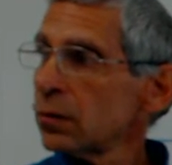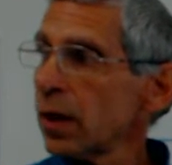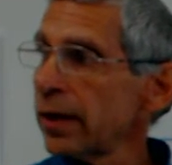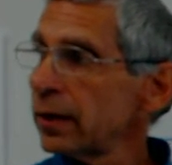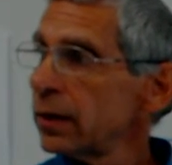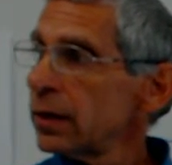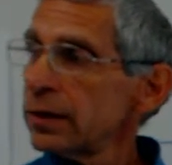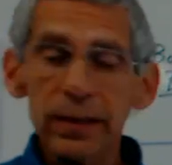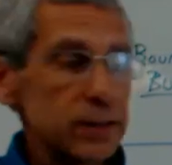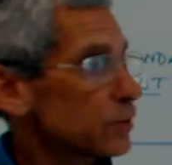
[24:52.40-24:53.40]
right?
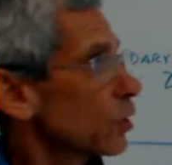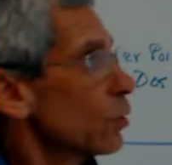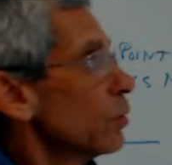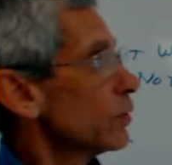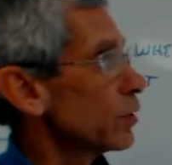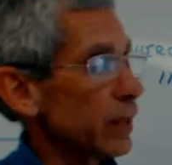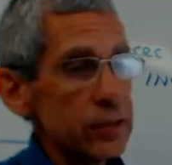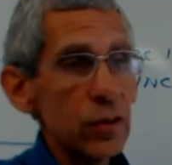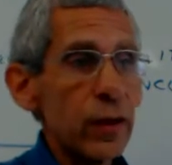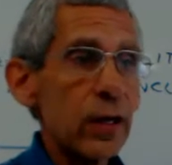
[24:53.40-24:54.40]
So
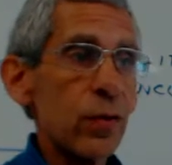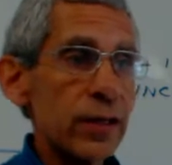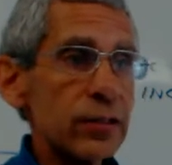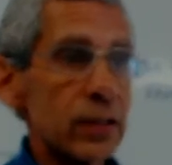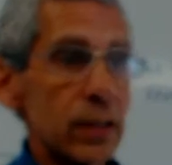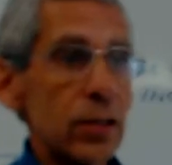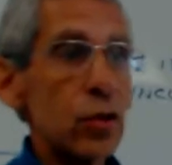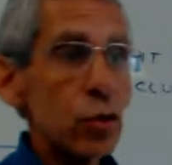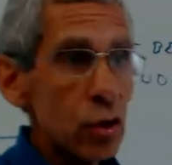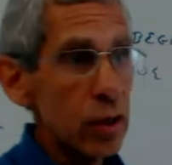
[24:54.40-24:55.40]
that's a great question.
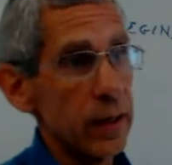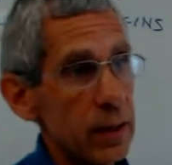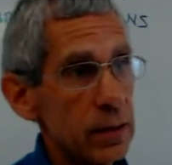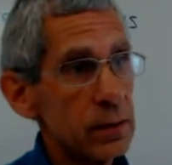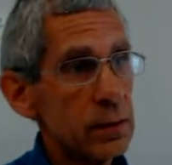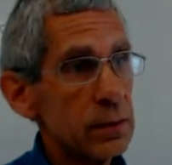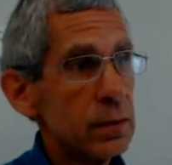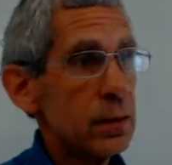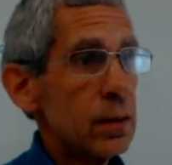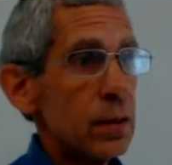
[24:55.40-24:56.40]
You could,
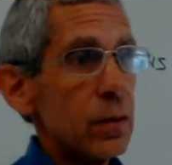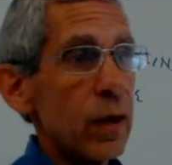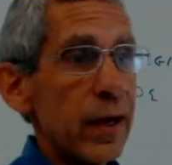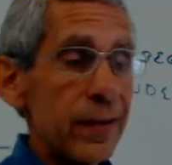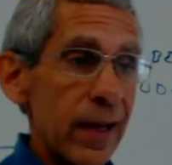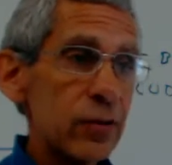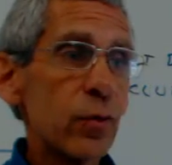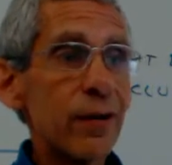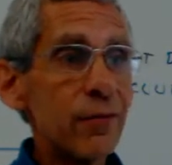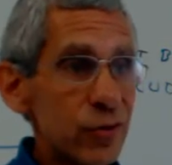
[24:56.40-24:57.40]
right? And that's
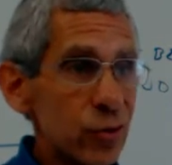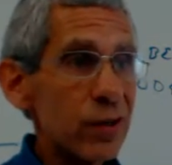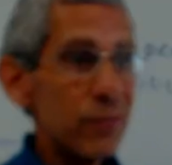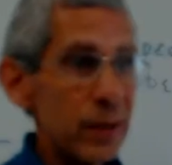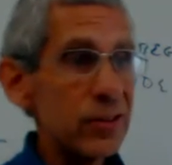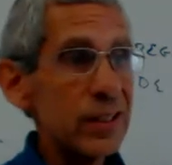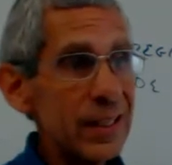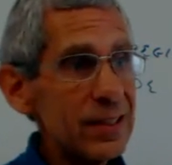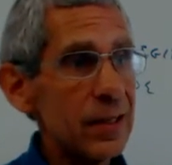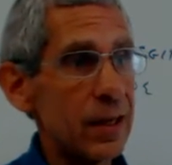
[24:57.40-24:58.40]
what I've sort of been
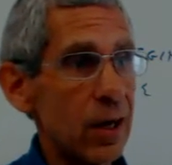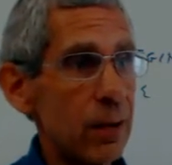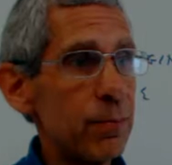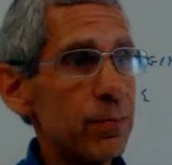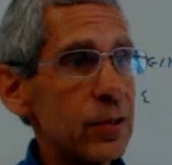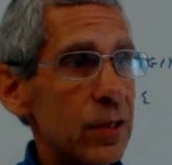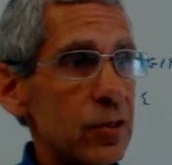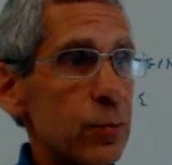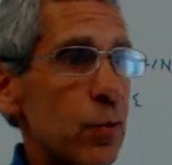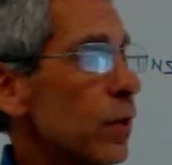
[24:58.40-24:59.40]
teaching up to
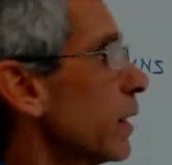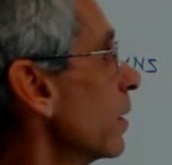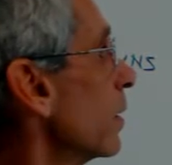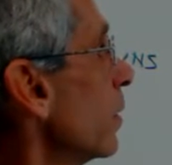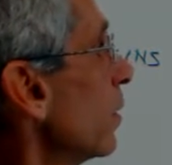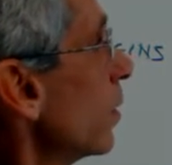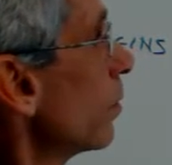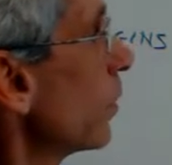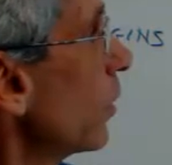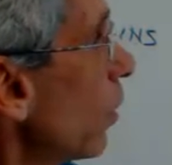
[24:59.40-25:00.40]
this point.
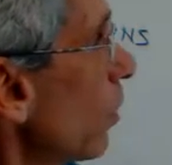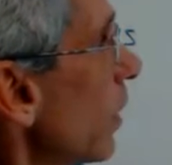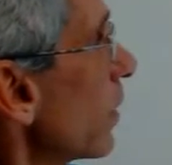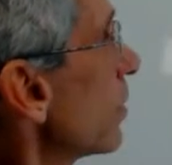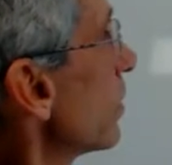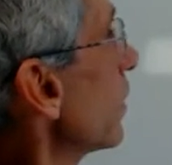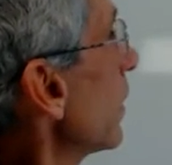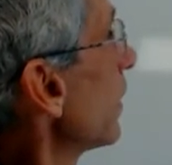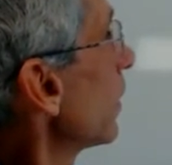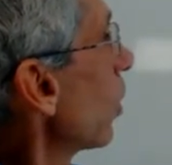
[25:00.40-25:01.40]
But notice
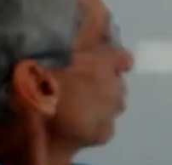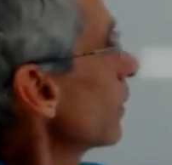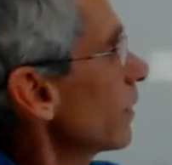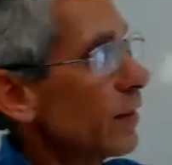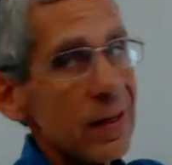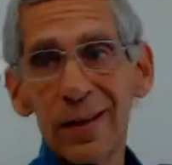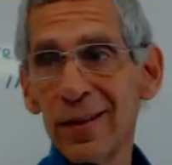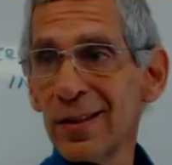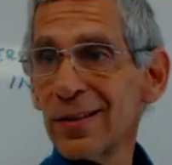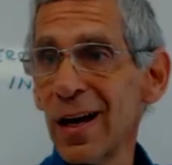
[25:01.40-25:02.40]
the only thing
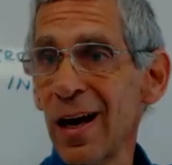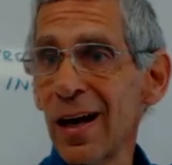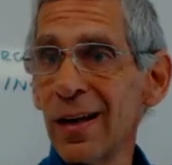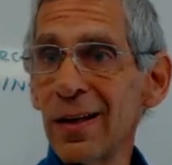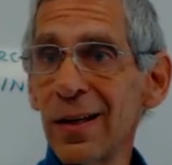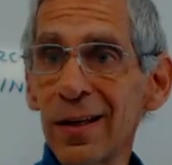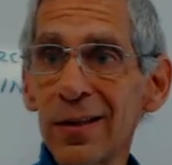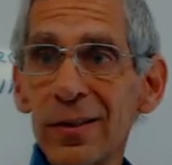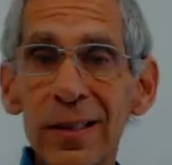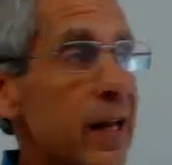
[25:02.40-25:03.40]
on this side
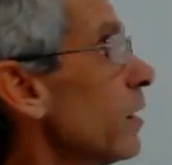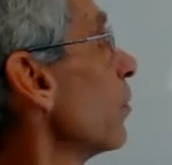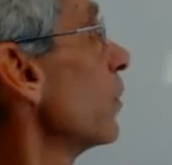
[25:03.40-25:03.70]
is negative